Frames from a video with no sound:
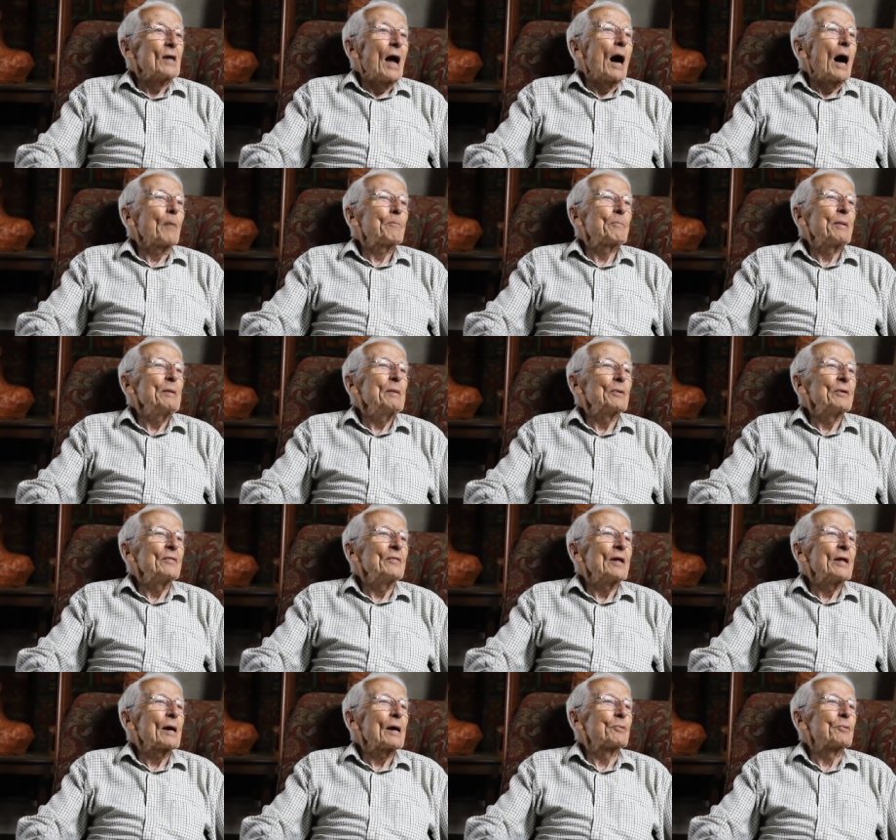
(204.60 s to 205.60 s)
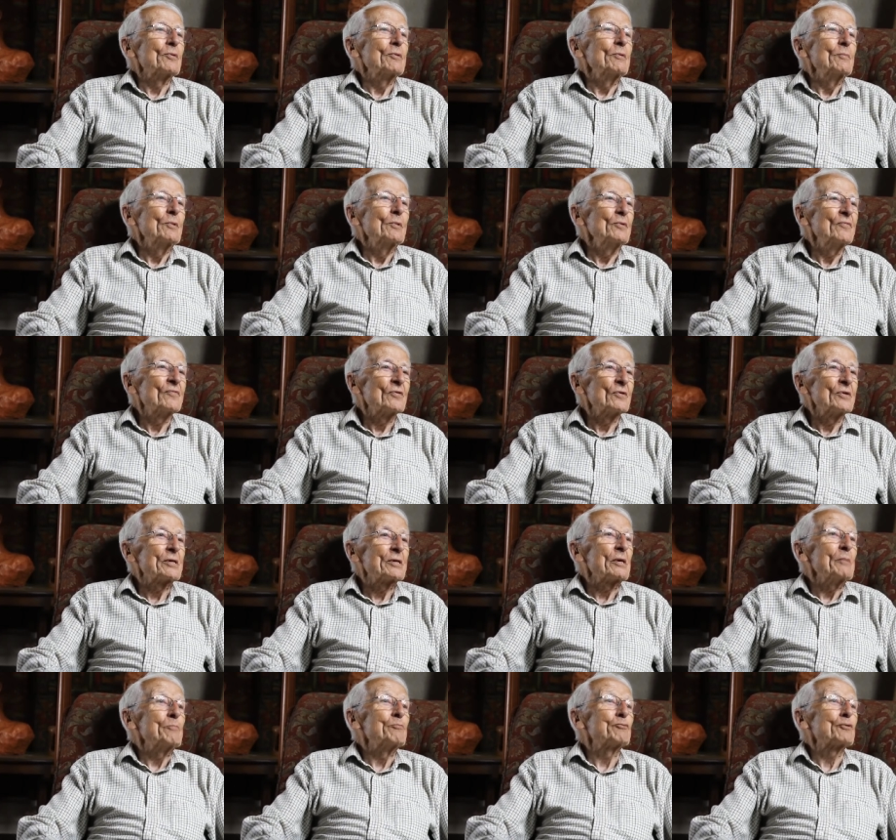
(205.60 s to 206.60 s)
our people in the upper remover
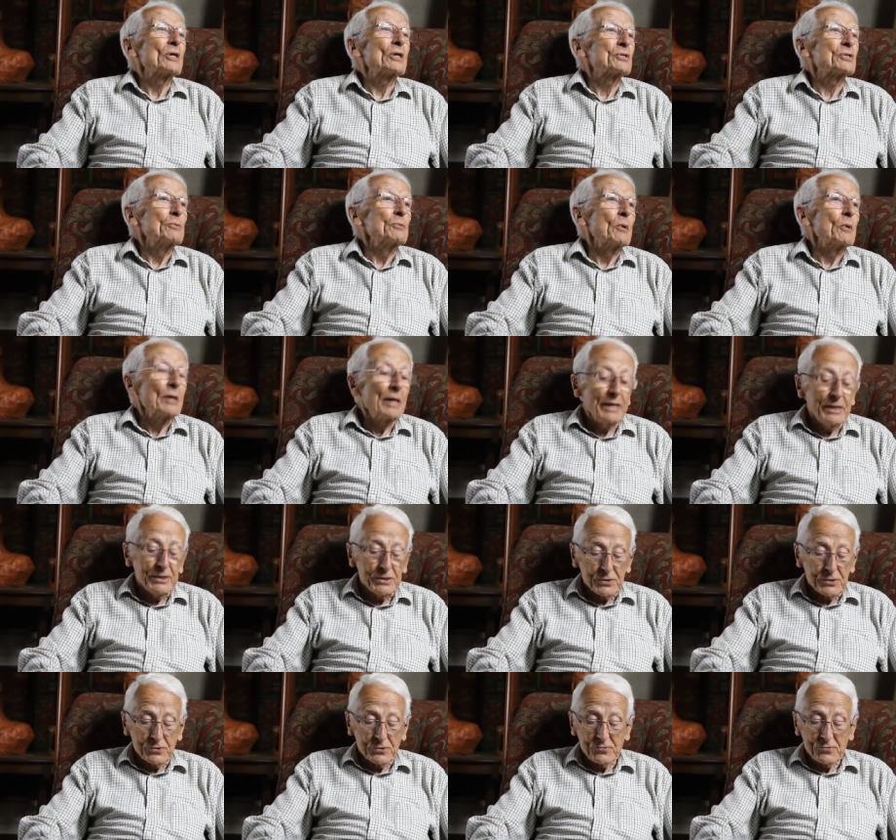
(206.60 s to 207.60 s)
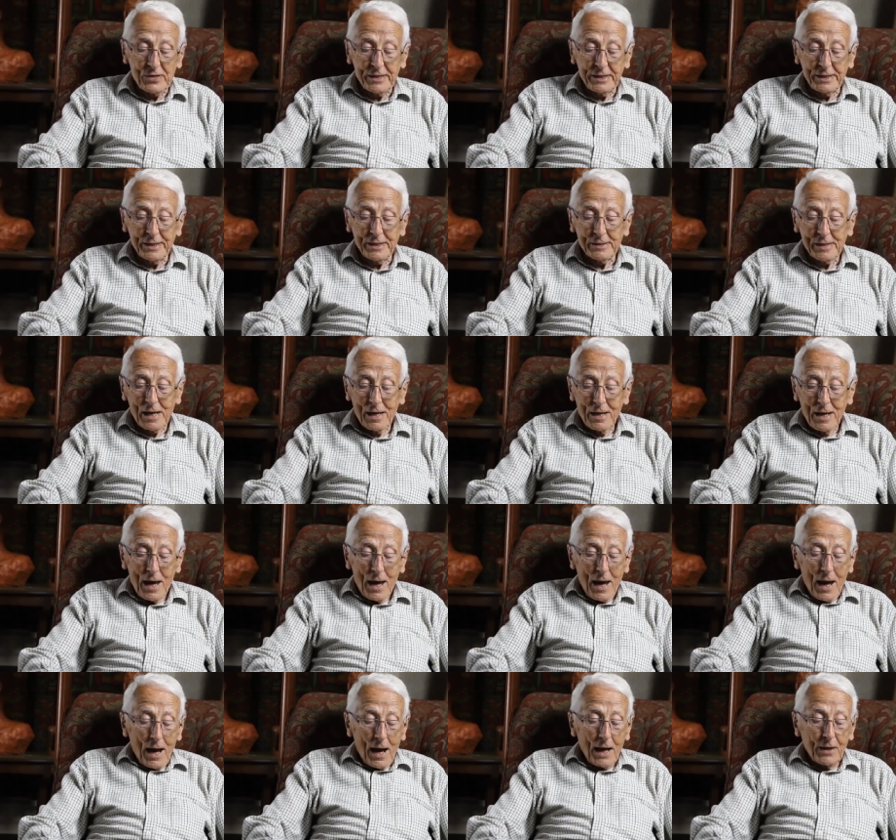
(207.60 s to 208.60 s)
and impressionable age and reading.
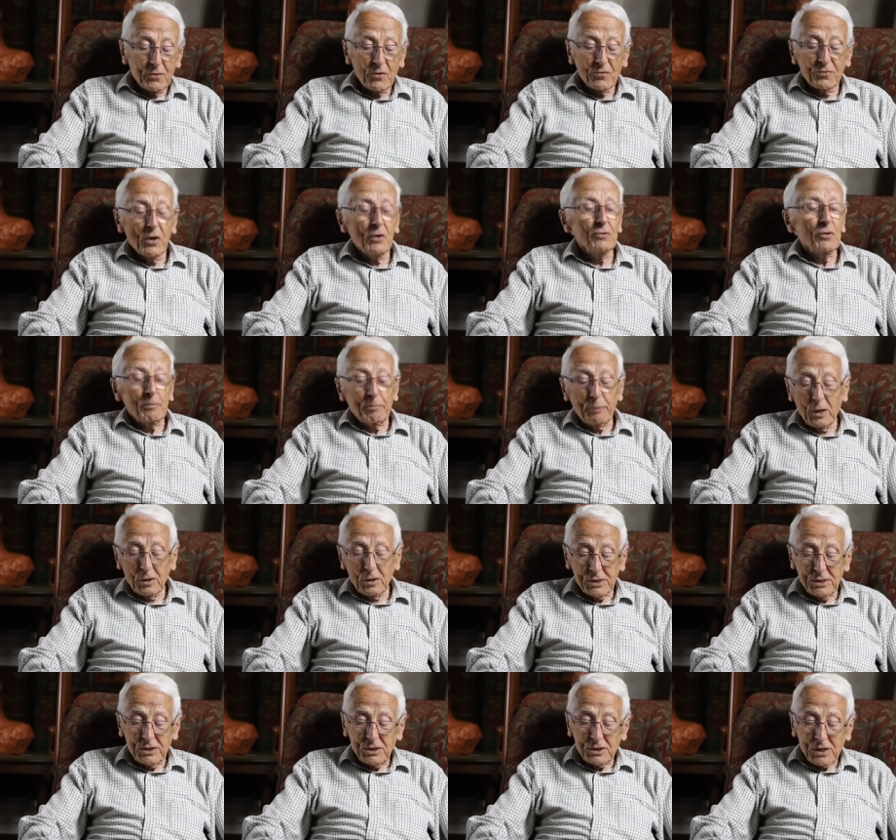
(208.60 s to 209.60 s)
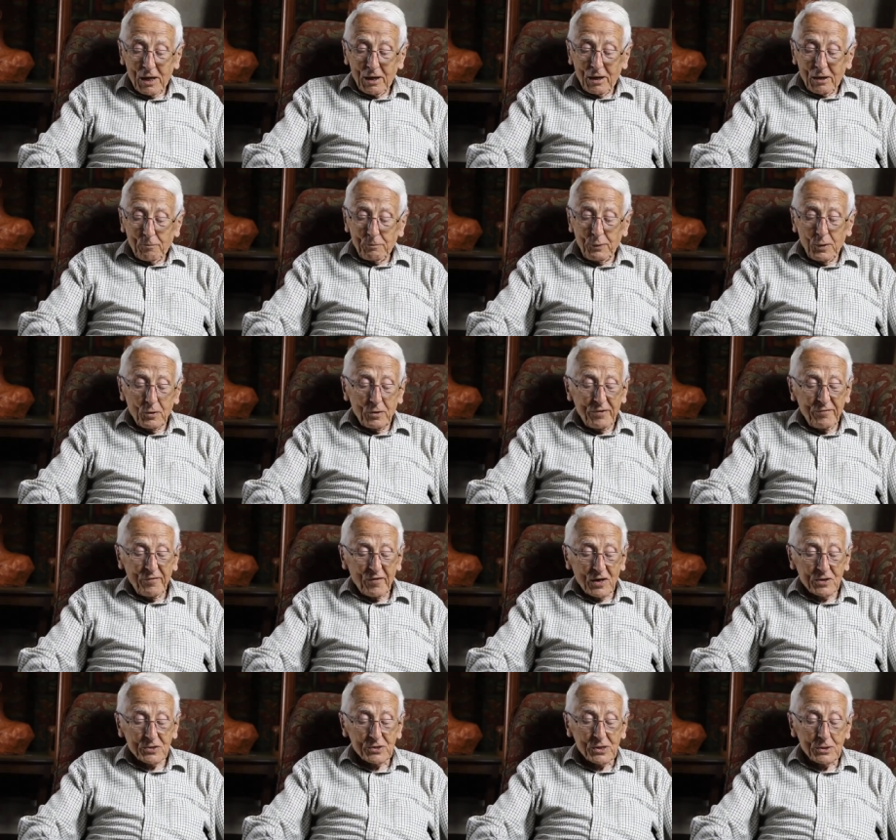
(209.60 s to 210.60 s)
And although the plot is purely
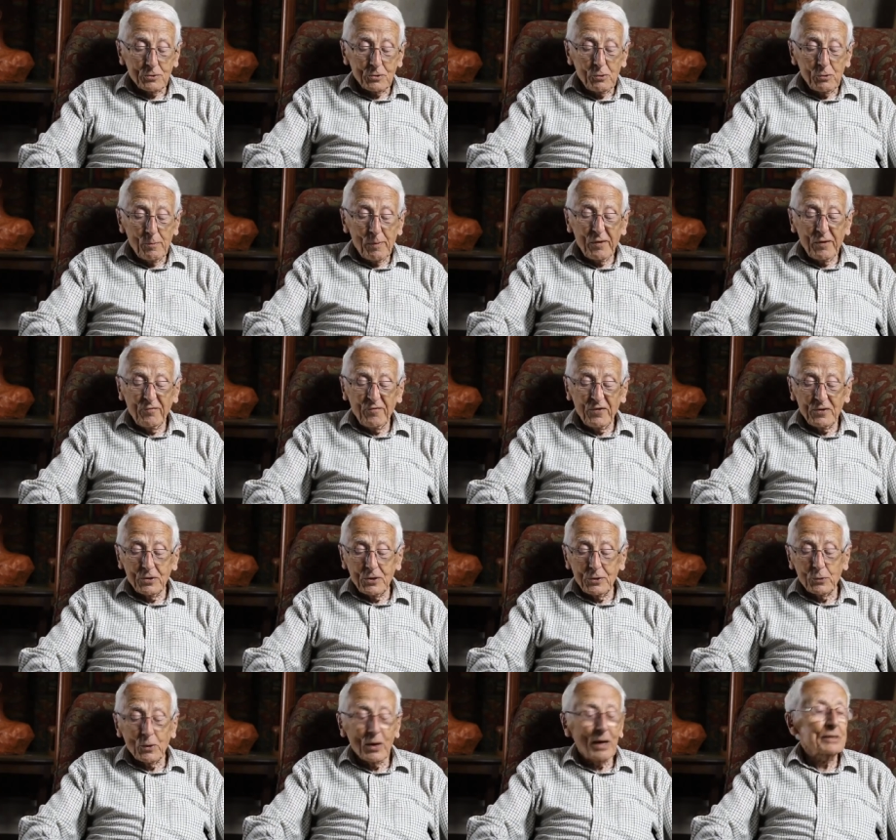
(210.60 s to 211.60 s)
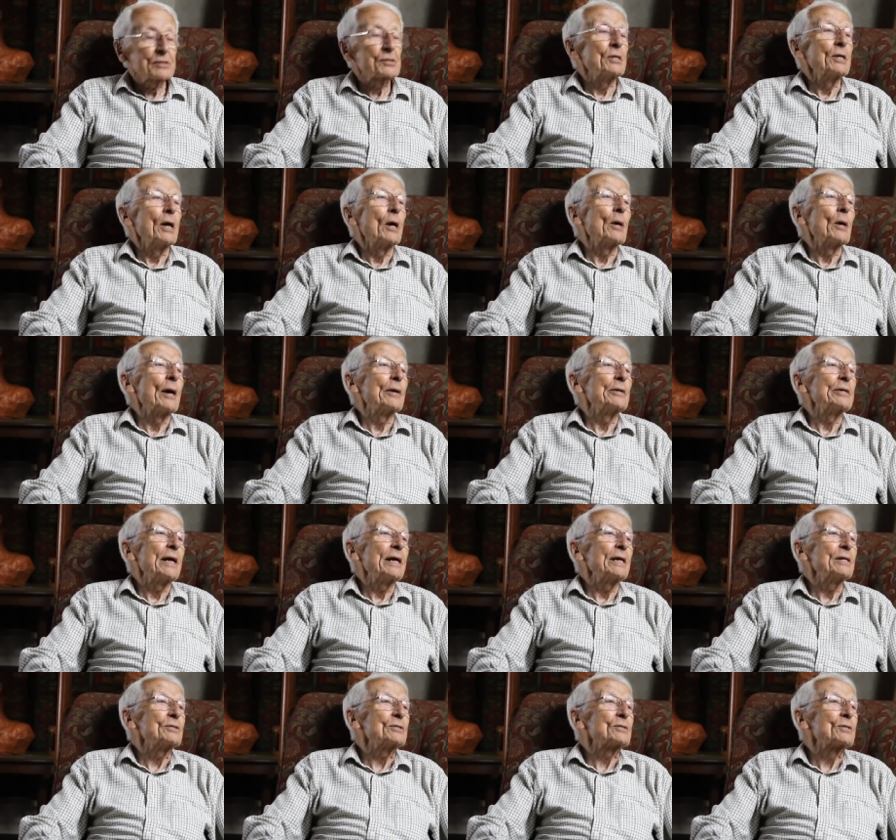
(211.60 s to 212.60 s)
farcical, you may feel you like to know how it
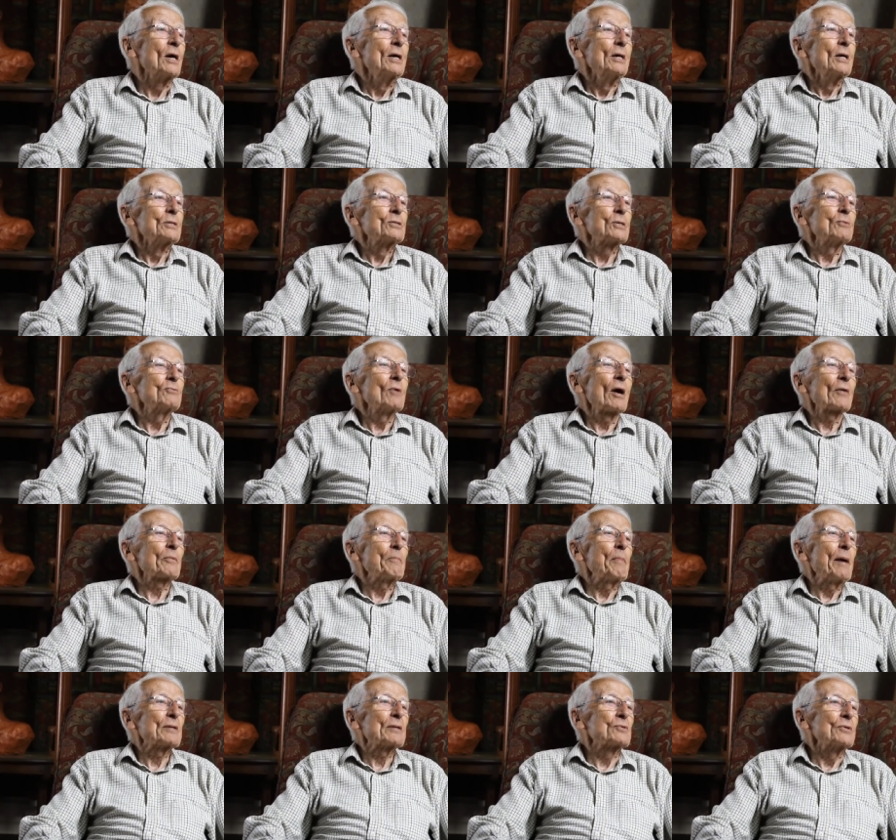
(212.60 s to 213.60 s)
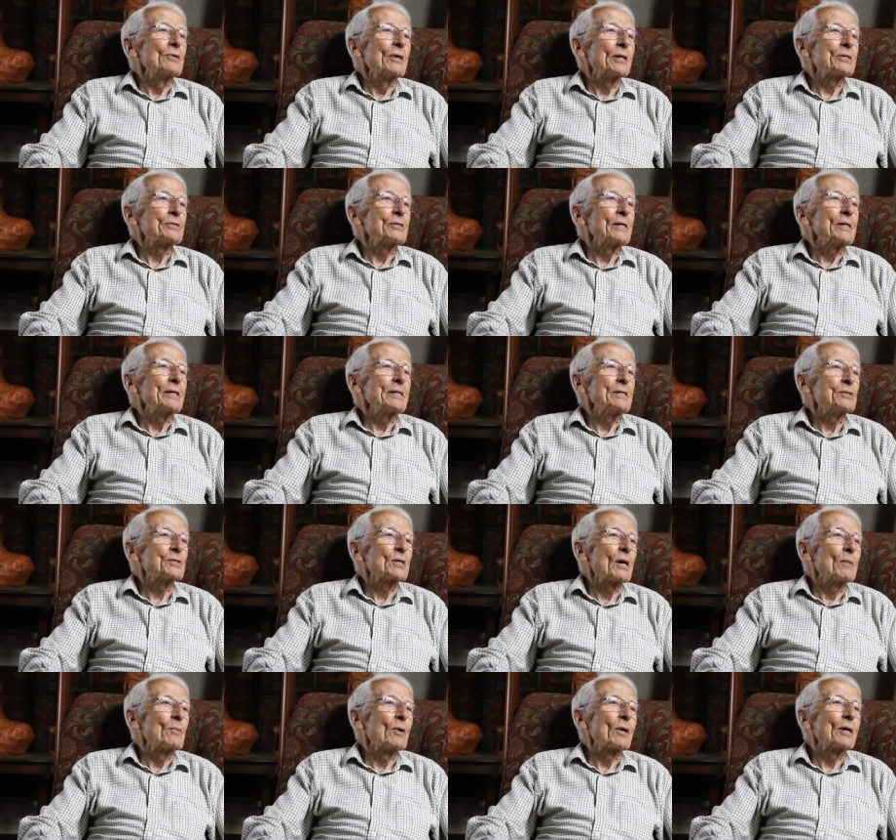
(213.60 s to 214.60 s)
ends. So rather patronisingly, he
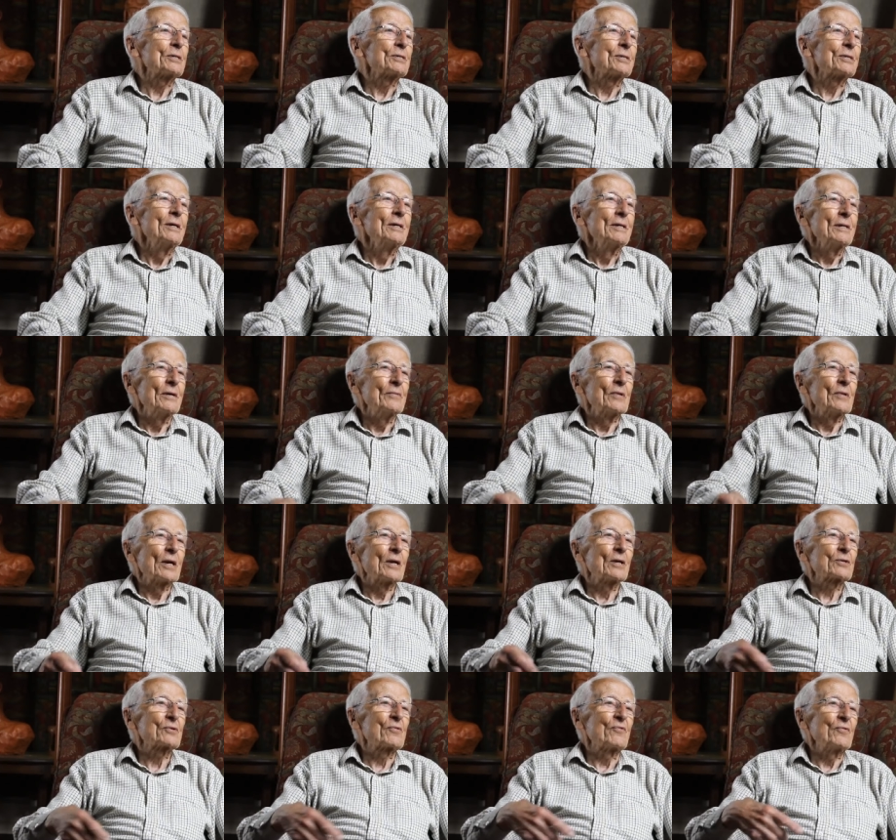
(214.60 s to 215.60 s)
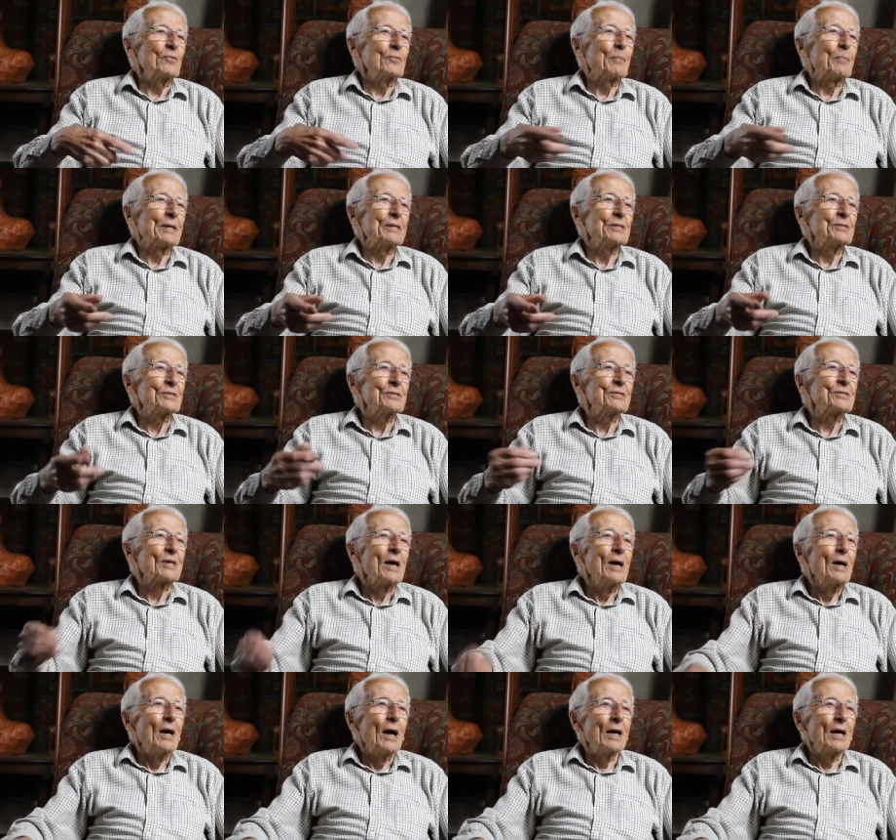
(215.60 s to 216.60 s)
summarised in the last few pages,
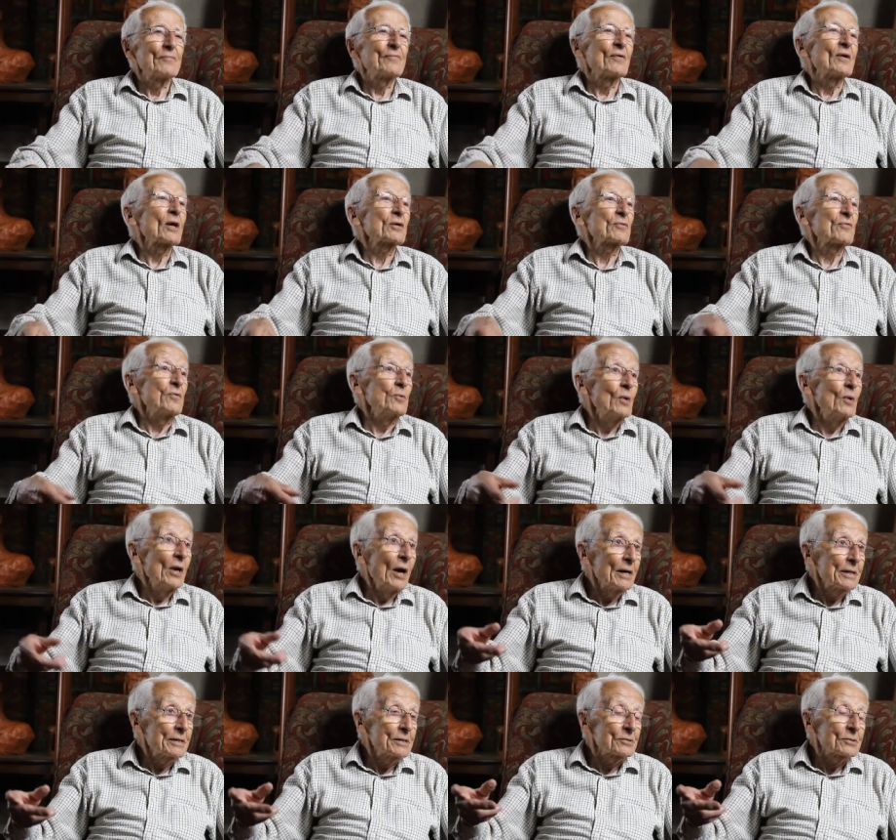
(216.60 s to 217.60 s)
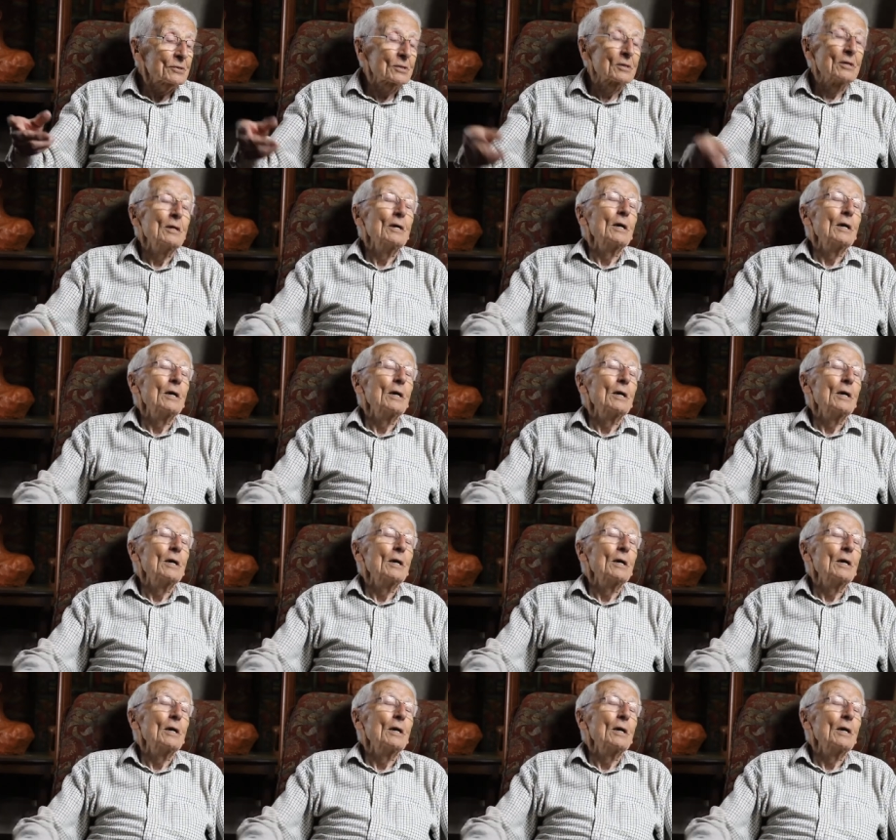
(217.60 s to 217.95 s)
uh, for the last few lines,